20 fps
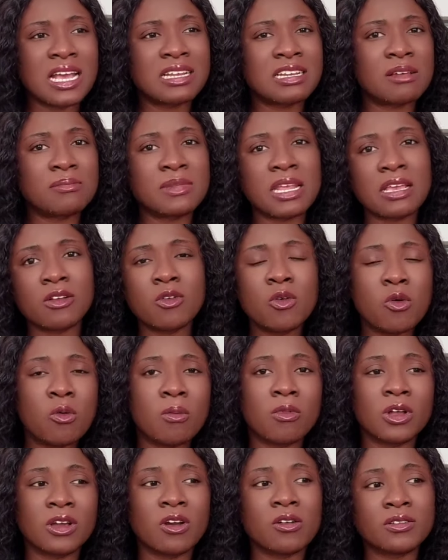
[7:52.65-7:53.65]
And I'm like, oh
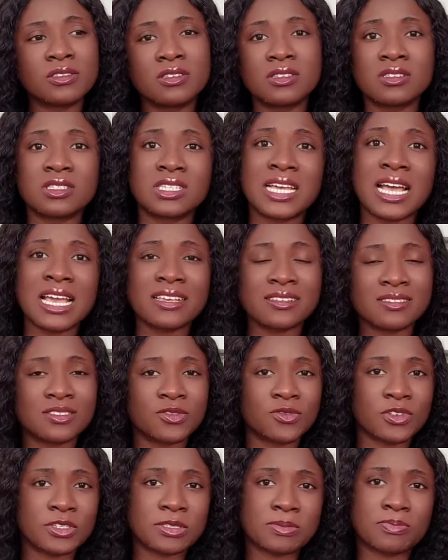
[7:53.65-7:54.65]
God, this guy is
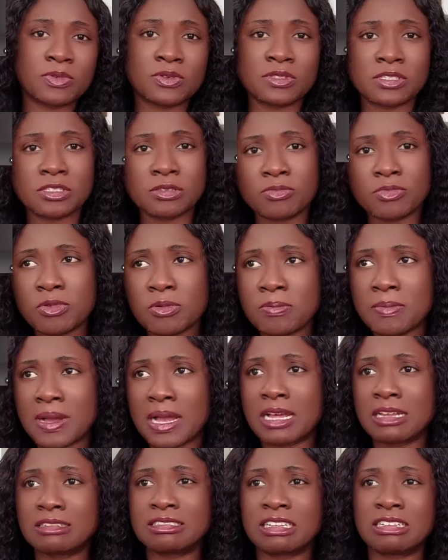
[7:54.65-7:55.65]
a responsible
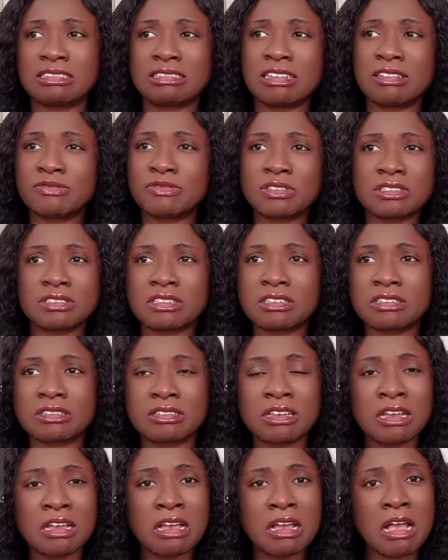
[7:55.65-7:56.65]
man and everything.